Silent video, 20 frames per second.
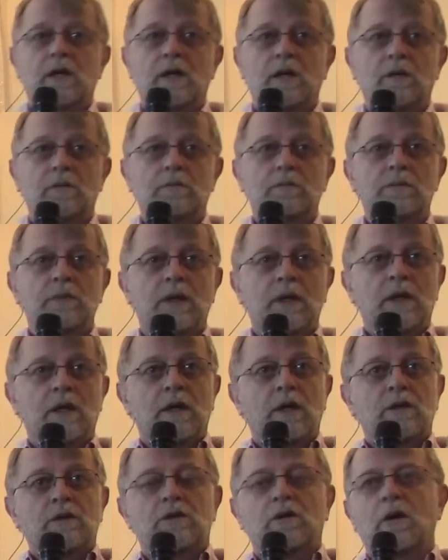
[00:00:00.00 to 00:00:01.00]
um,
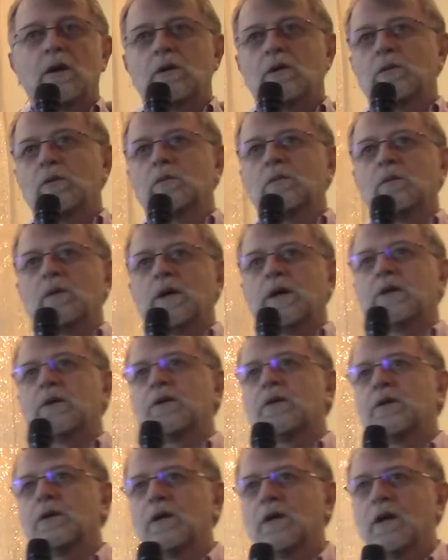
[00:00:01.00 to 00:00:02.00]
truck
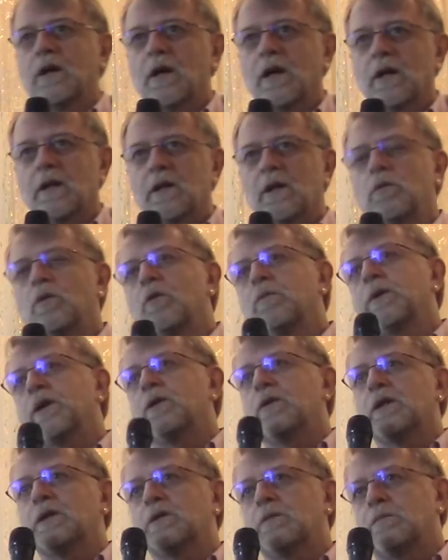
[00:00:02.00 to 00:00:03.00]
with, uh, they won't be
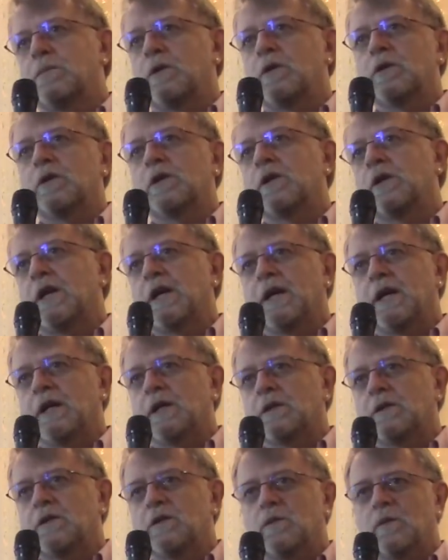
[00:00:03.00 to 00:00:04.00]
going to Burger King
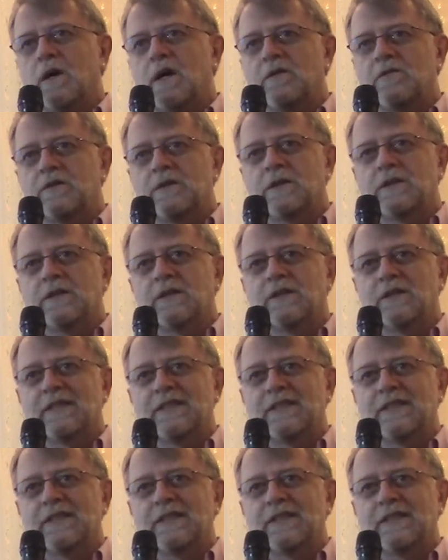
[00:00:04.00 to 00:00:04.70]
too often.